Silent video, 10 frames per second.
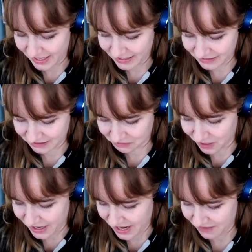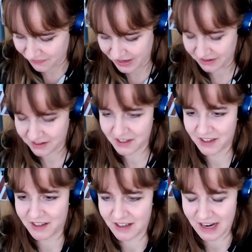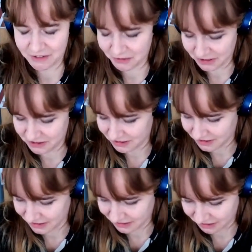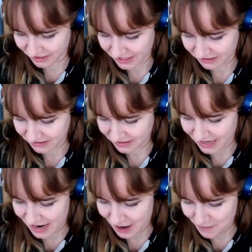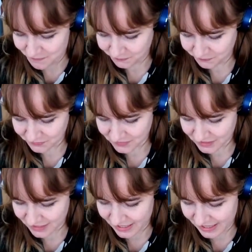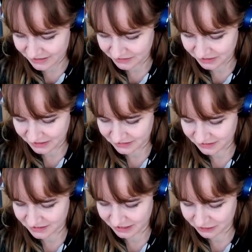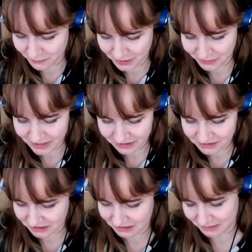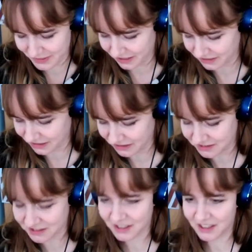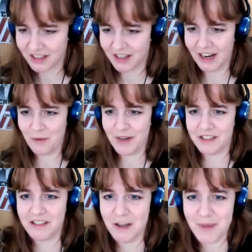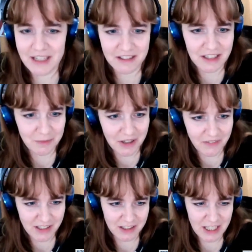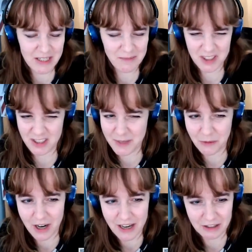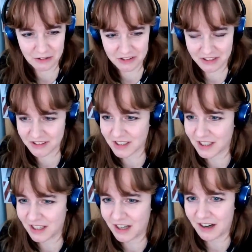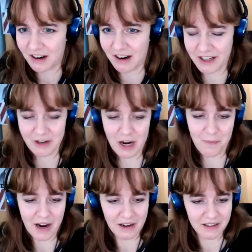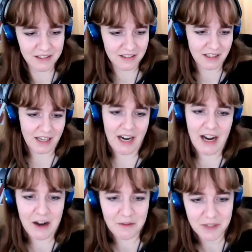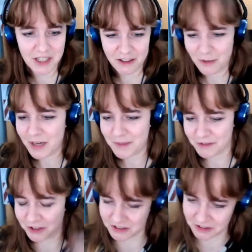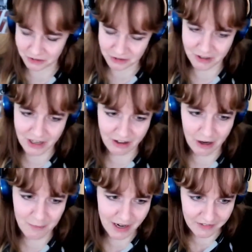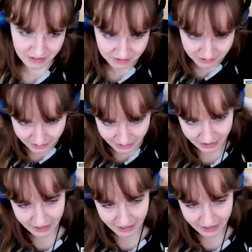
in this way, and then afterwards you can try and end the distinction between the two. I mean, that sounds a little bit deterministic, but that seems to be what Engels is arguing about. John Bellamy Foster talks quite a lot about this